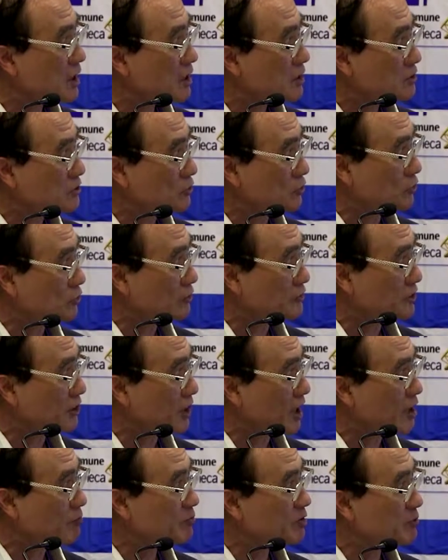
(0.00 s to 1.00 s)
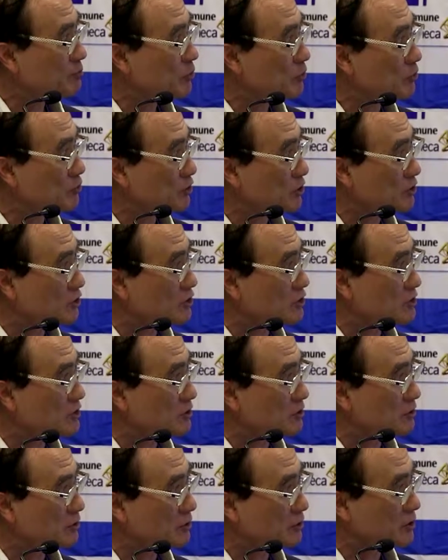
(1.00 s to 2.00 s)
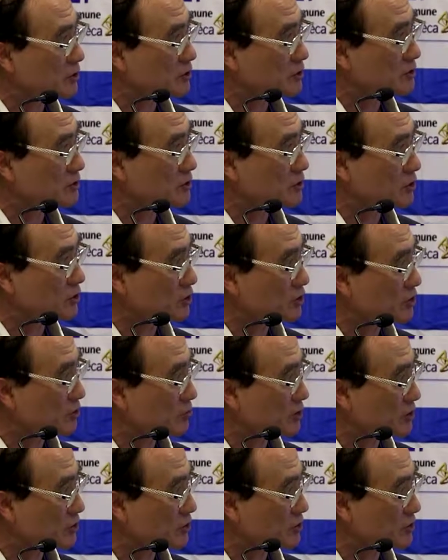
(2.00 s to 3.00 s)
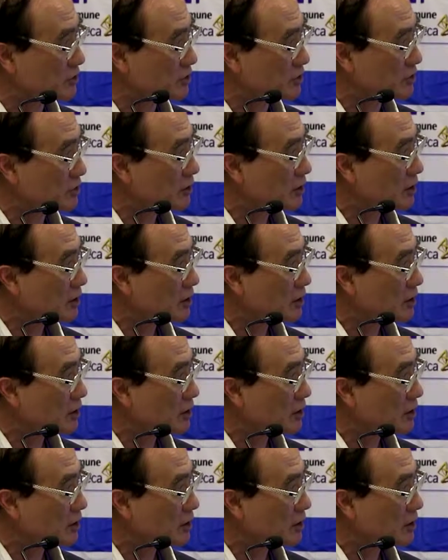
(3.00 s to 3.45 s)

So the MP protein is inhibited.